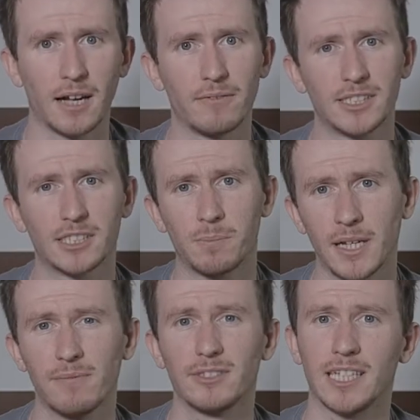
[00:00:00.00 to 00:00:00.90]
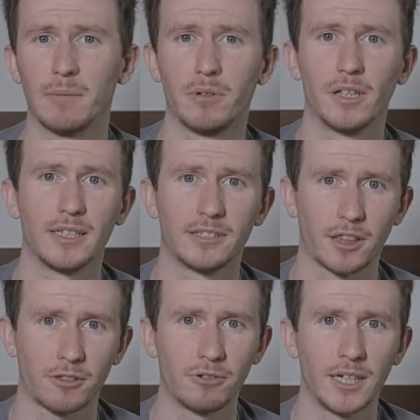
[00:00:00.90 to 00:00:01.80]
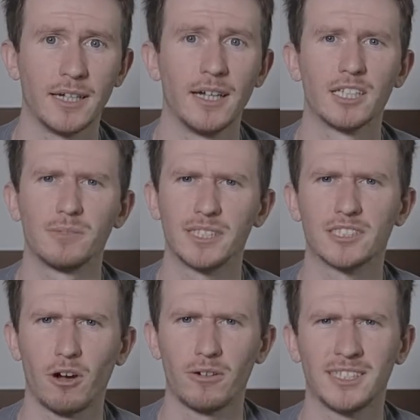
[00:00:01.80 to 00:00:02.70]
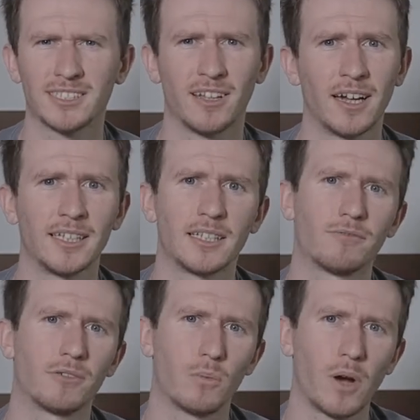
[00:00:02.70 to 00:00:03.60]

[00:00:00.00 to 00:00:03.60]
I then split the sample into three to be sown in slightly different